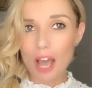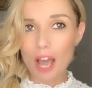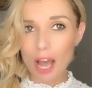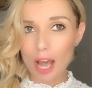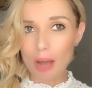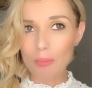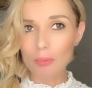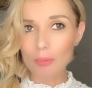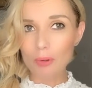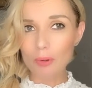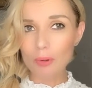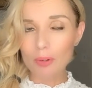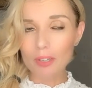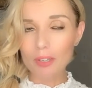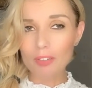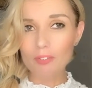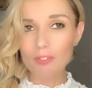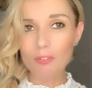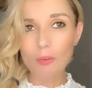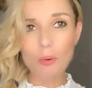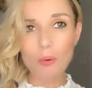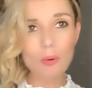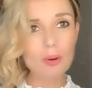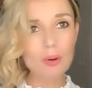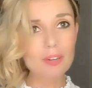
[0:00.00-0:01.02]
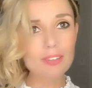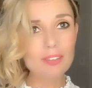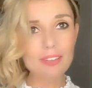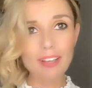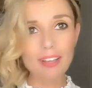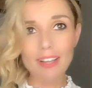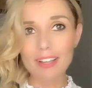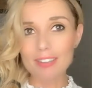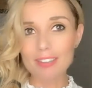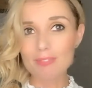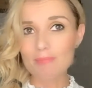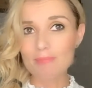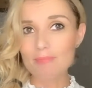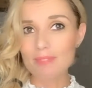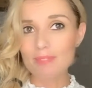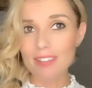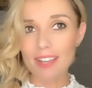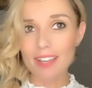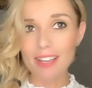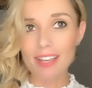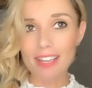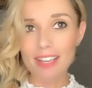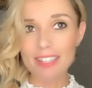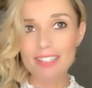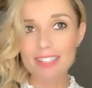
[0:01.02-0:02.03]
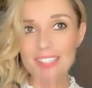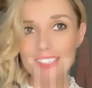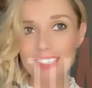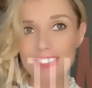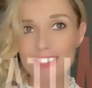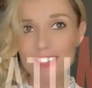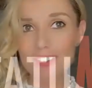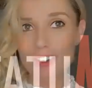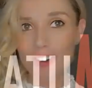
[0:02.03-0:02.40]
I'm looking forward, and let's get